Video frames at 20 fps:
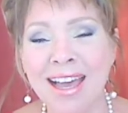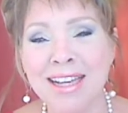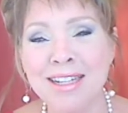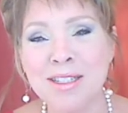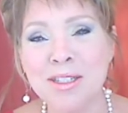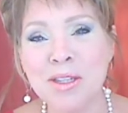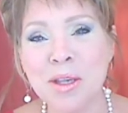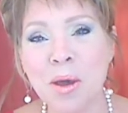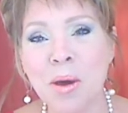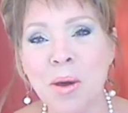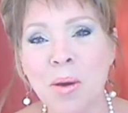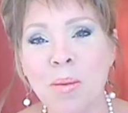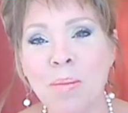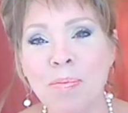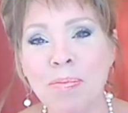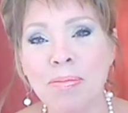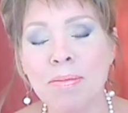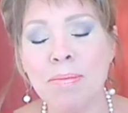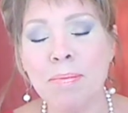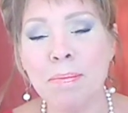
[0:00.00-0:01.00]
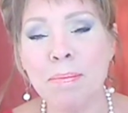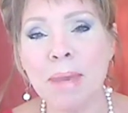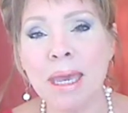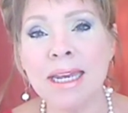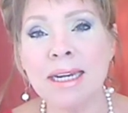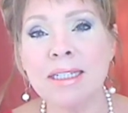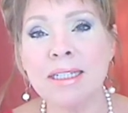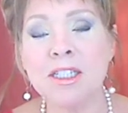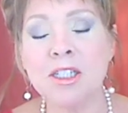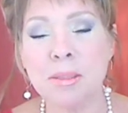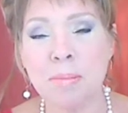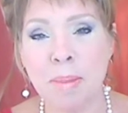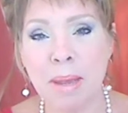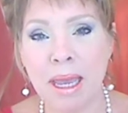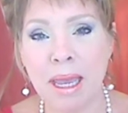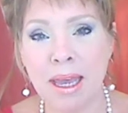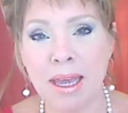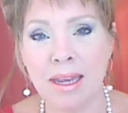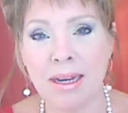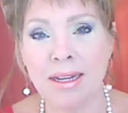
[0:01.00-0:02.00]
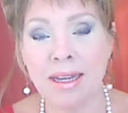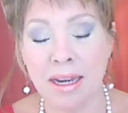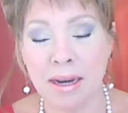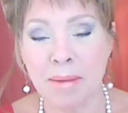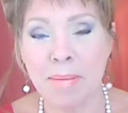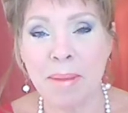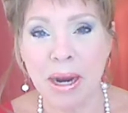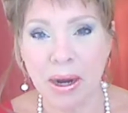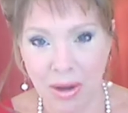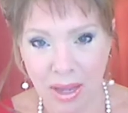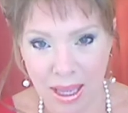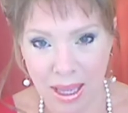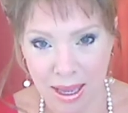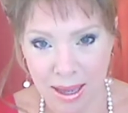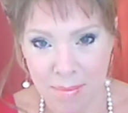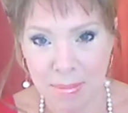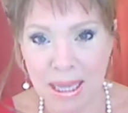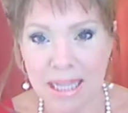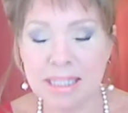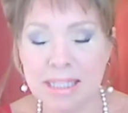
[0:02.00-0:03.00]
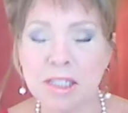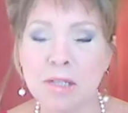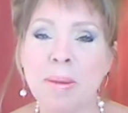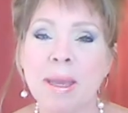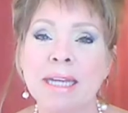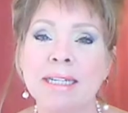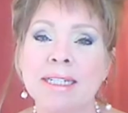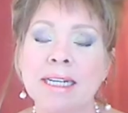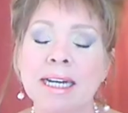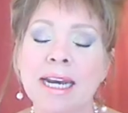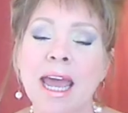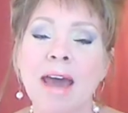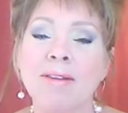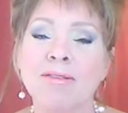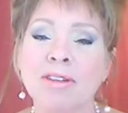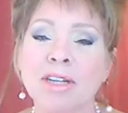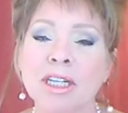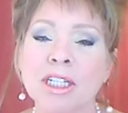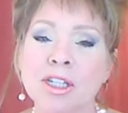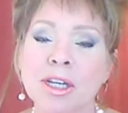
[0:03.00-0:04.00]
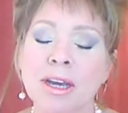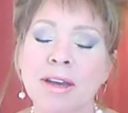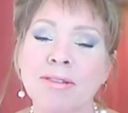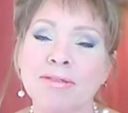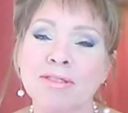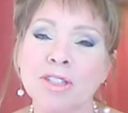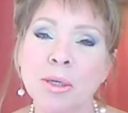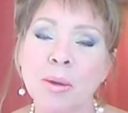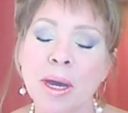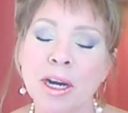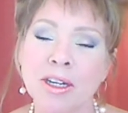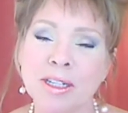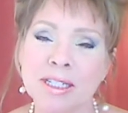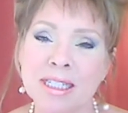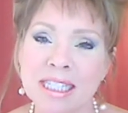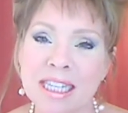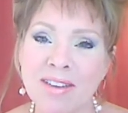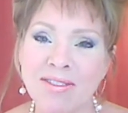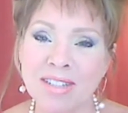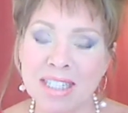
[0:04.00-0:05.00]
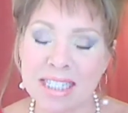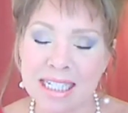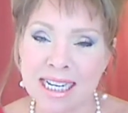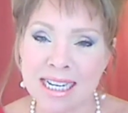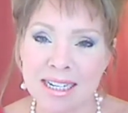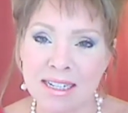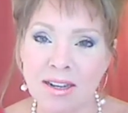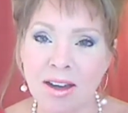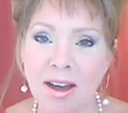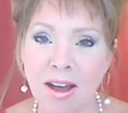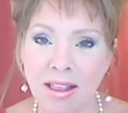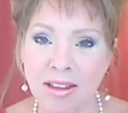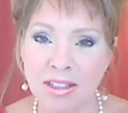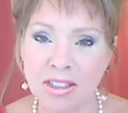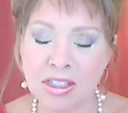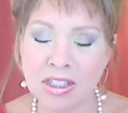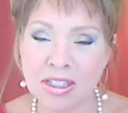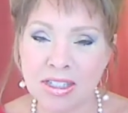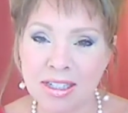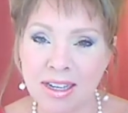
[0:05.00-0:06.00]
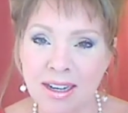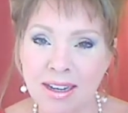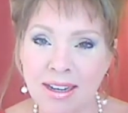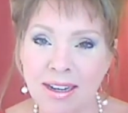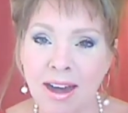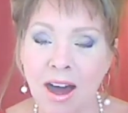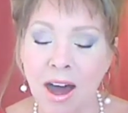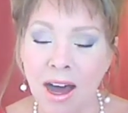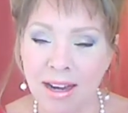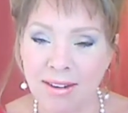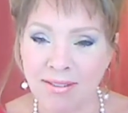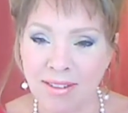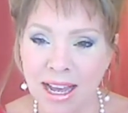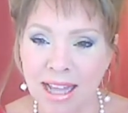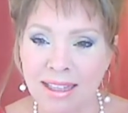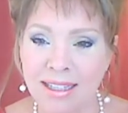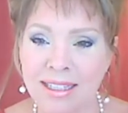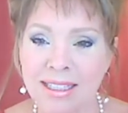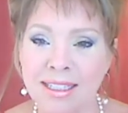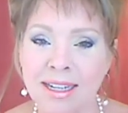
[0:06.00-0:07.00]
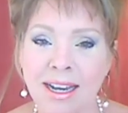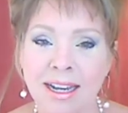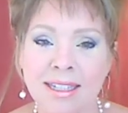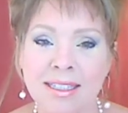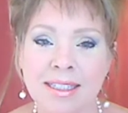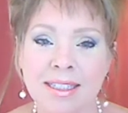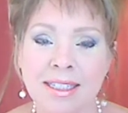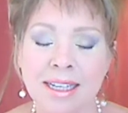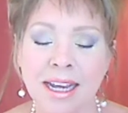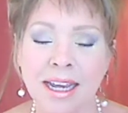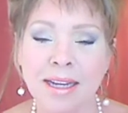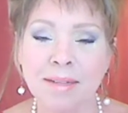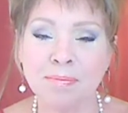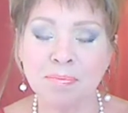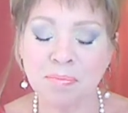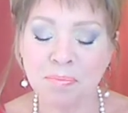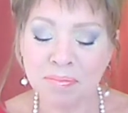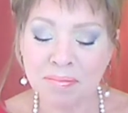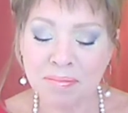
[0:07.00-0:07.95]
So in America, men spend an average of $217 on Valentine's Day.